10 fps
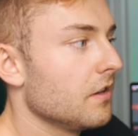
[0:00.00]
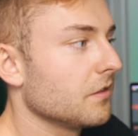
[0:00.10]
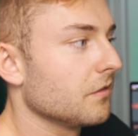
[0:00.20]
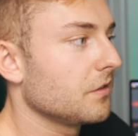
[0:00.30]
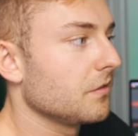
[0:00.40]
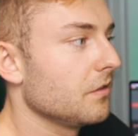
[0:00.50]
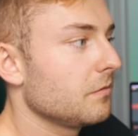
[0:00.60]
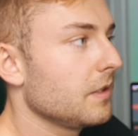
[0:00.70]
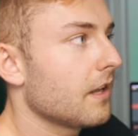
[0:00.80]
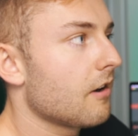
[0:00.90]
So as soon
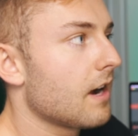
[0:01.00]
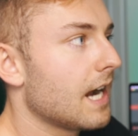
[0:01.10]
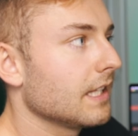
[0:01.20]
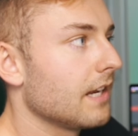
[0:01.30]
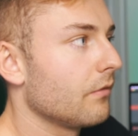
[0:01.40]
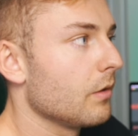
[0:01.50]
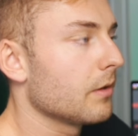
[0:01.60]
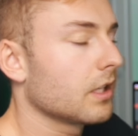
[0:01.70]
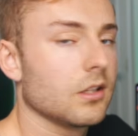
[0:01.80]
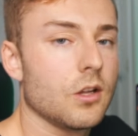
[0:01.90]
as we get our highlight, if we
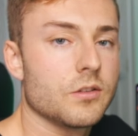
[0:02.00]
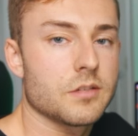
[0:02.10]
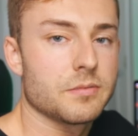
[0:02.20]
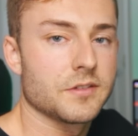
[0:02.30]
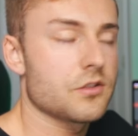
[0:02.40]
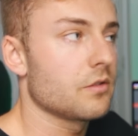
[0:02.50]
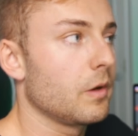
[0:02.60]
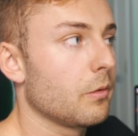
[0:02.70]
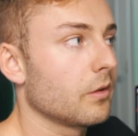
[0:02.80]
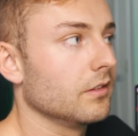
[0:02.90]
were to close our position,
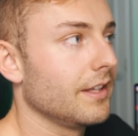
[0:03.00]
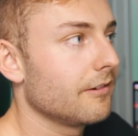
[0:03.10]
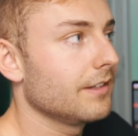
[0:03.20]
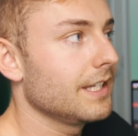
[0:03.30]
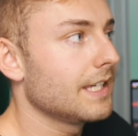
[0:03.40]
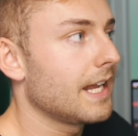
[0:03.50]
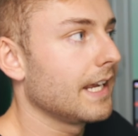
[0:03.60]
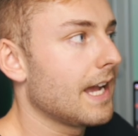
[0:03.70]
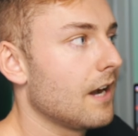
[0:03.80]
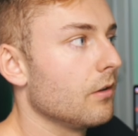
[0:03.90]
we were literally
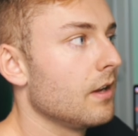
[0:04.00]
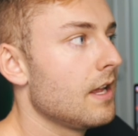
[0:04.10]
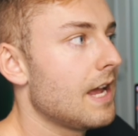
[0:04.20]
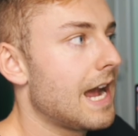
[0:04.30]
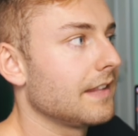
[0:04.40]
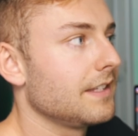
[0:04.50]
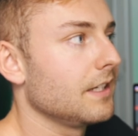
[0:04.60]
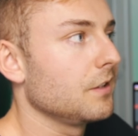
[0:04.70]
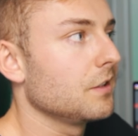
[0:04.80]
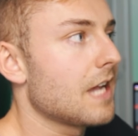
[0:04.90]
getting out at the
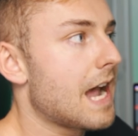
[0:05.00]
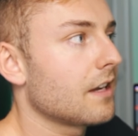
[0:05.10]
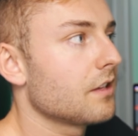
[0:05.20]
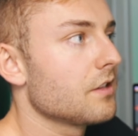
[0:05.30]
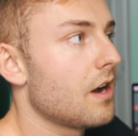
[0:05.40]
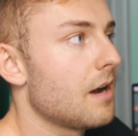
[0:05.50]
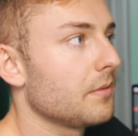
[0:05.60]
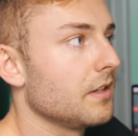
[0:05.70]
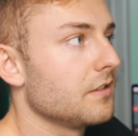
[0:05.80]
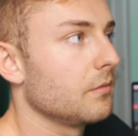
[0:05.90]
exact top
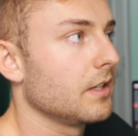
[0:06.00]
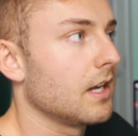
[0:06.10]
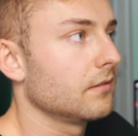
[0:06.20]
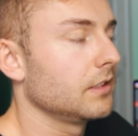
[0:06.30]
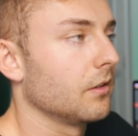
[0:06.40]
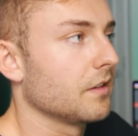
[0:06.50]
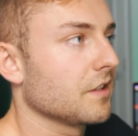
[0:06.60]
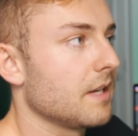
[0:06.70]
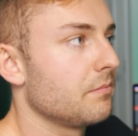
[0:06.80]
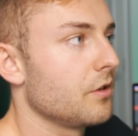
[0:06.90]
until we got, you know, a
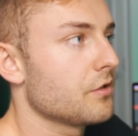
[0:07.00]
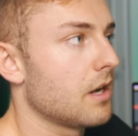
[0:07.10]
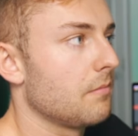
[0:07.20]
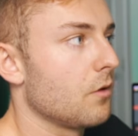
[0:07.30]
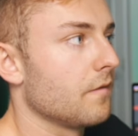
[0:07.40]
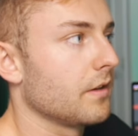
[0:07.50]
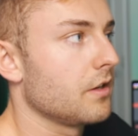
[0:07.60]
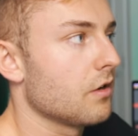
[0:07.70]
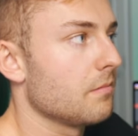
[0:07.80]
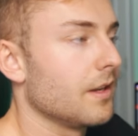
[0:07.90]
slight push up over
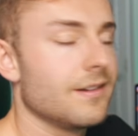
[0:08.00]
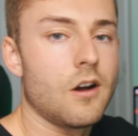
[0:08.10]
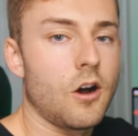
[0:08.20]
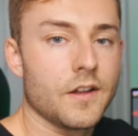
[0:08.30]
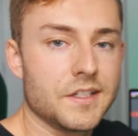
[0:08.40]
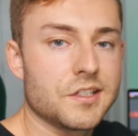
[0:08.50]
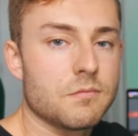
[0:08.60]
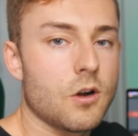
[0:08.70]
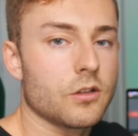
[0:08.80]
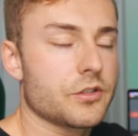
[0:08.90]
here. But on these
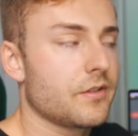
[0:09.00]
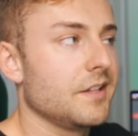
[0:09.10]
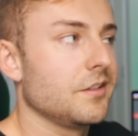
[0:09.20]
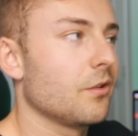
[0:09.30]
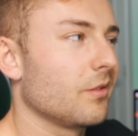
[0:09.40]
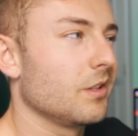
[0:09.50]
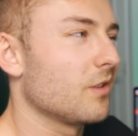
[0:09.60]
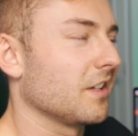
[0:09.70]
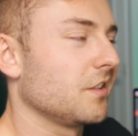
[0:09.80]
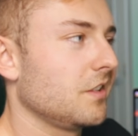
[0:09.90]
smaller trades, you don't really
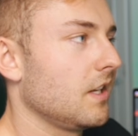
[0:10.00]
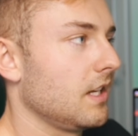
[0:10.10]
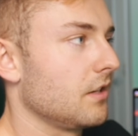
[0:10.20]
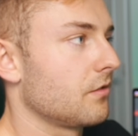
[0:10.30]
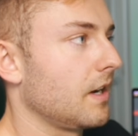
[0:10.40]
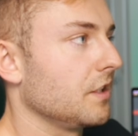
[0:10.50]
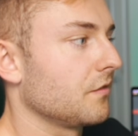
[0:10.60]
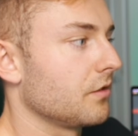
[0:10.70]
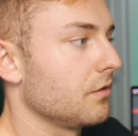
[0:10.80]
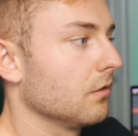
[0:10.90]
want to sit in trades
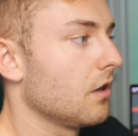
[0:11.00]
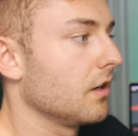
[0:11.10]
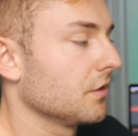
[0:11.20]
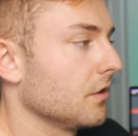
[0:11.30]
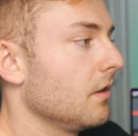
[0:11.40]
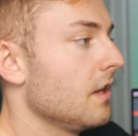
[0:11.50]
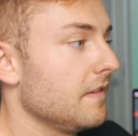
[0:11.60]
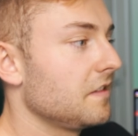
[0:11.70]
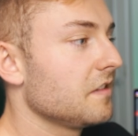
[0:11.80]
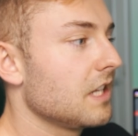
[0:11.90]
for too long. So
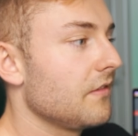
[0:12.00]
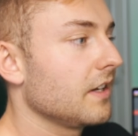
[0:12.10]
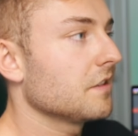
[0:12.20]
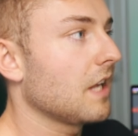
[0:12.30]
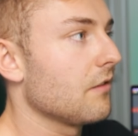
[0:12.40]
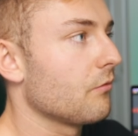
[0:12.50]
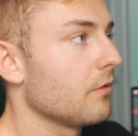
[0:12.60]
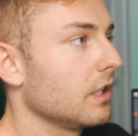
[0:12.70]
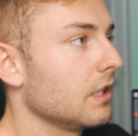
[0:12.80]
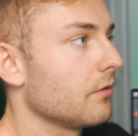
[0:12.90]
this is giving us a
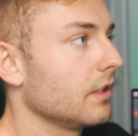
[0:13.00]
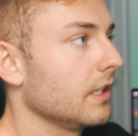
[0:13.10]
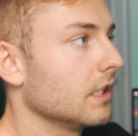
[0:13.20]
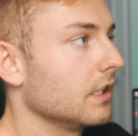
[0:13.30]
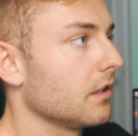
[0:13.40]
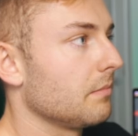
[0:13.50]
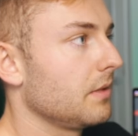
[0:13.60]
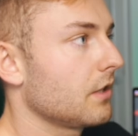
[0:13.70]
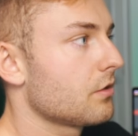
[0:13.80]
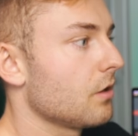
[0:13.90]
really, really clear
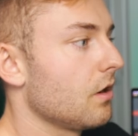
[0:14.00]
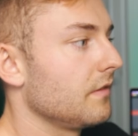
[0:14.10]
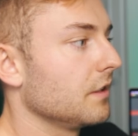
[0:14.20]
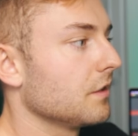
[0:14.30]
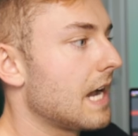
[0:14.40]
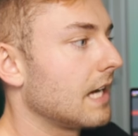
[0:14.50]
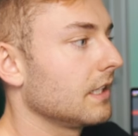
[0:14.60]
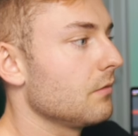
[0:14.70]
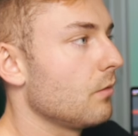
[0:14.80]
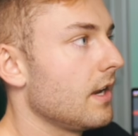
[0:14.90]
picture of
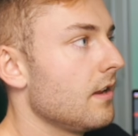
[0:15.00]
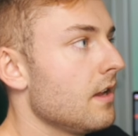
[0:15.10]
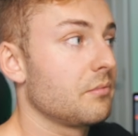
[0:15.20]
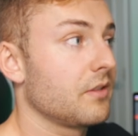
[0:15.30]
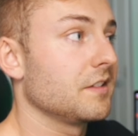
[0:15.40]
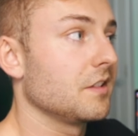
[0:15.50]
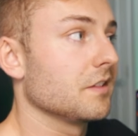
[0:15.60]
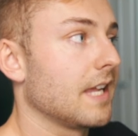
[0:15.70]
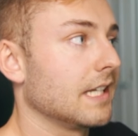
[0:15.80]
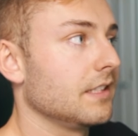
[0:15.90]
exactly when the price
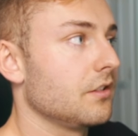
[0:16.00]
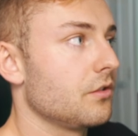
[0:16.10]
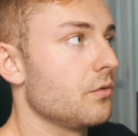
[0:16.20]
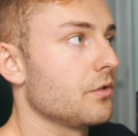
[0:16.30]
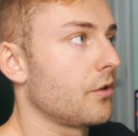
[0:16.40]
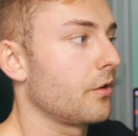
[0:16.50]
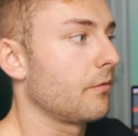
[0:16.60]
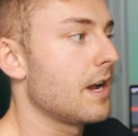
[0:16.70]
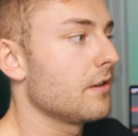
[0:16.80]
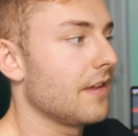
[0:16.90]
is likely to turn around.